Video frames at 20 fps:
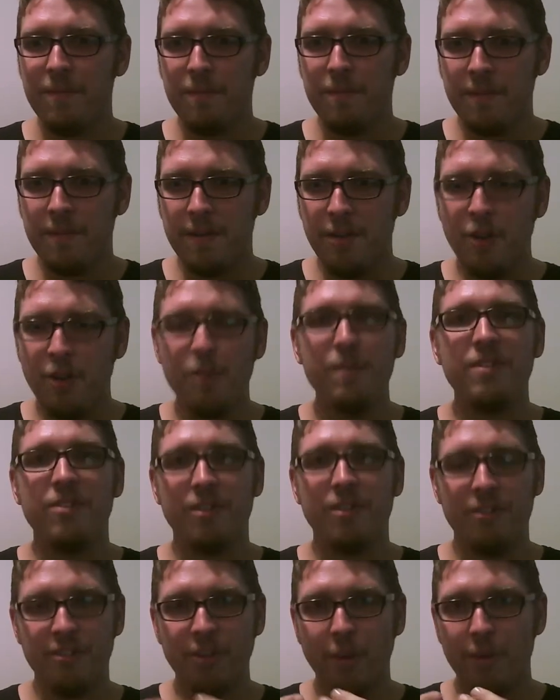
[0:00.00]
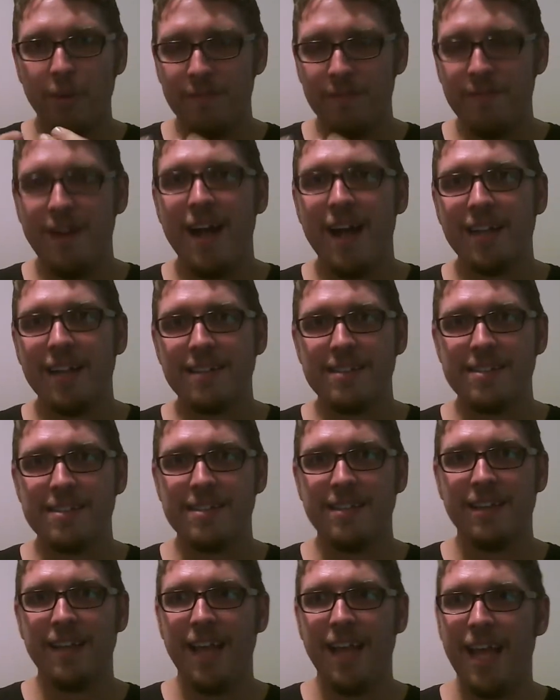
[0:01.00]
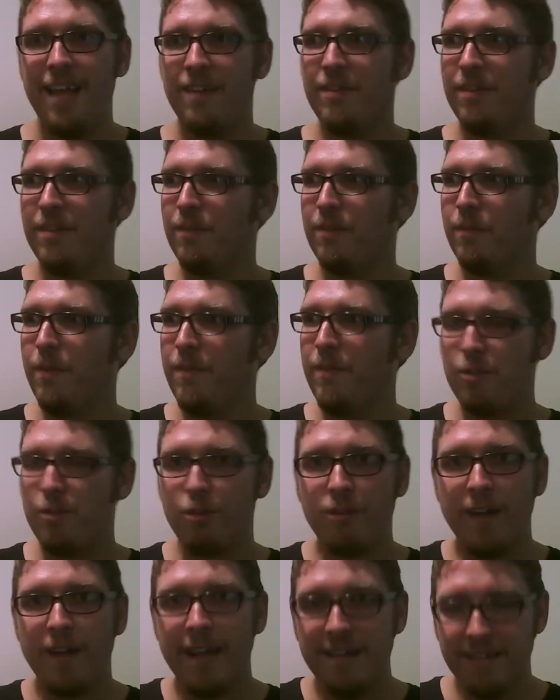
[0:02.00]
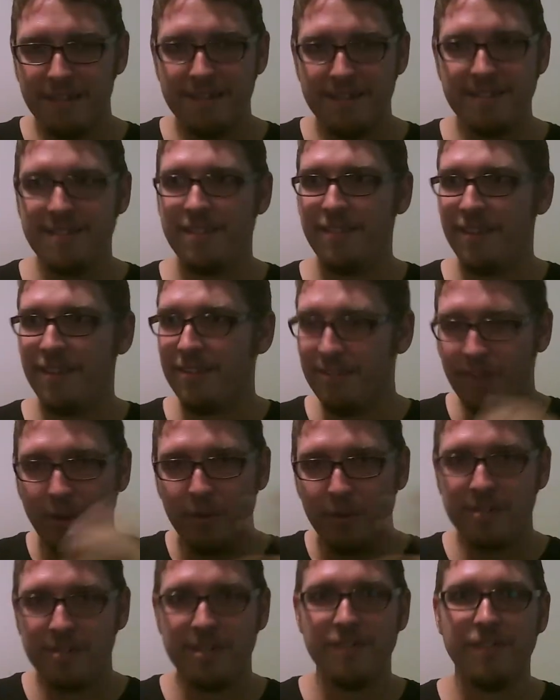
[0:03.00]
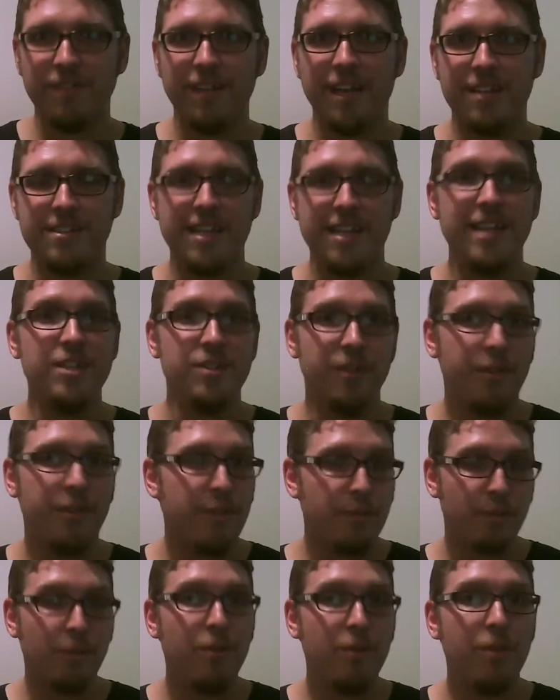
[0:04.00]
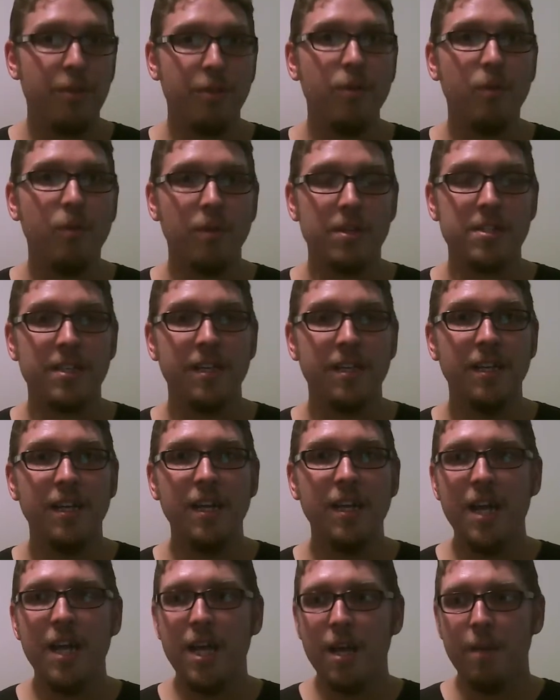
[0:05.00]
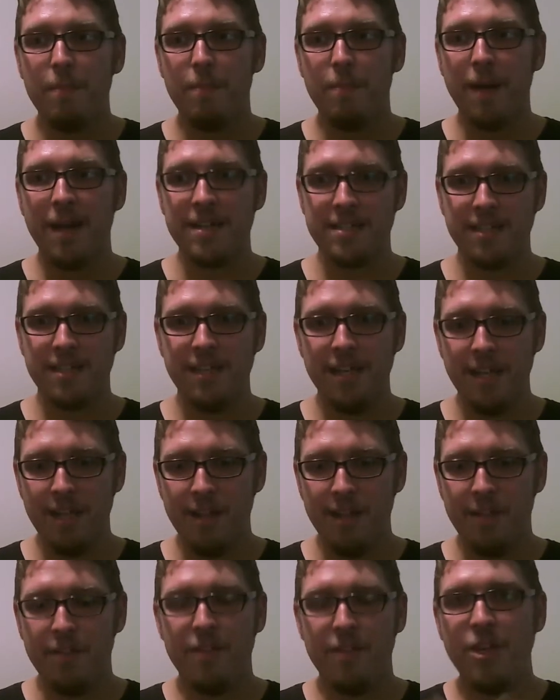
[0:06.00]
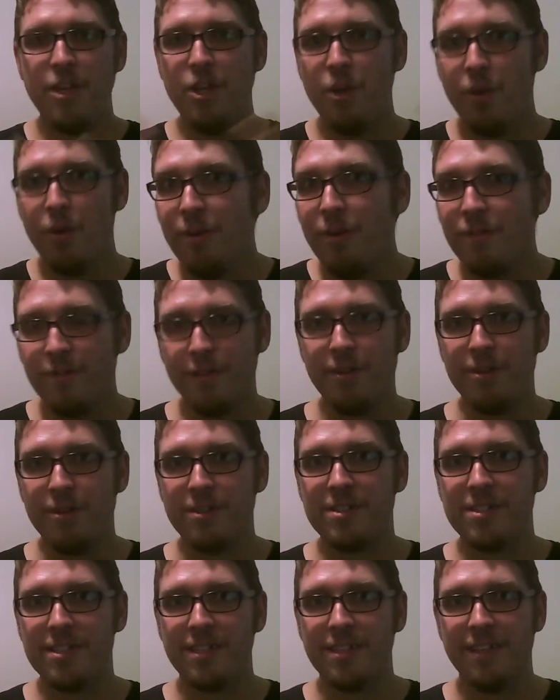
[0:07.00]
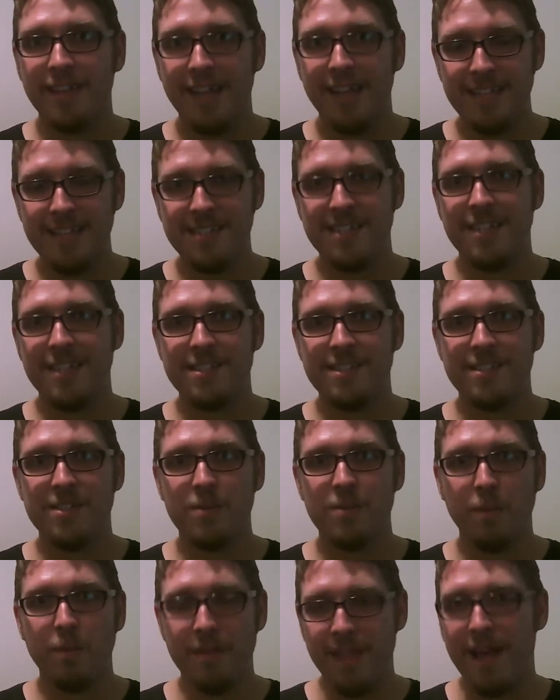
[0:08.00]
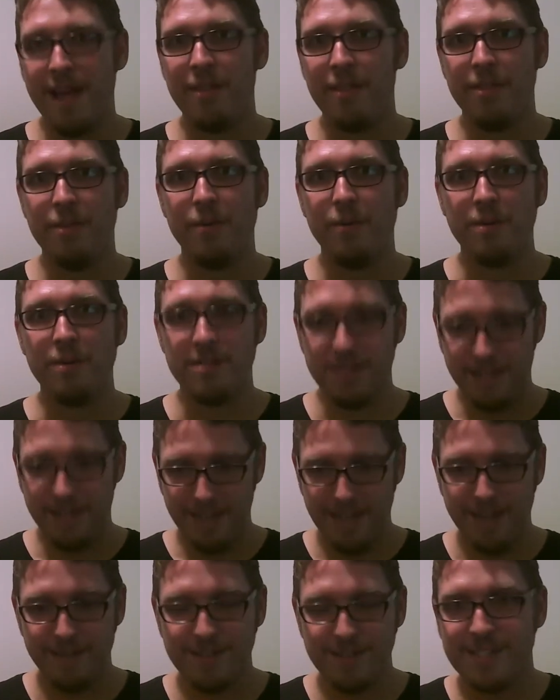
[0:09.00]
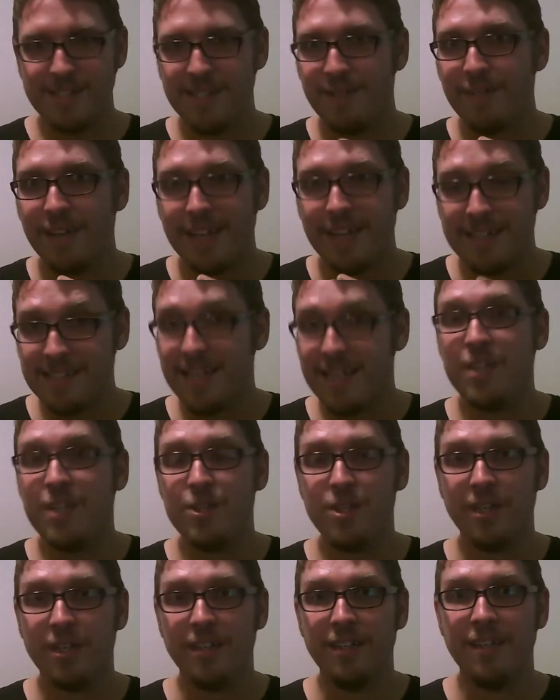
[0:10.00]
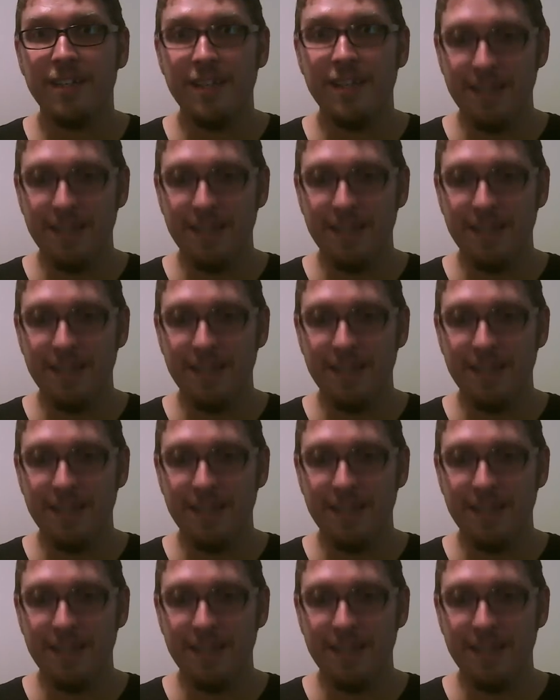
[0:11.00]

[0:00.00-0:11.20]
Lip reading: humans are so advanced, and we've created this whole civilization through thought. But the universe exists without thought. Our civilization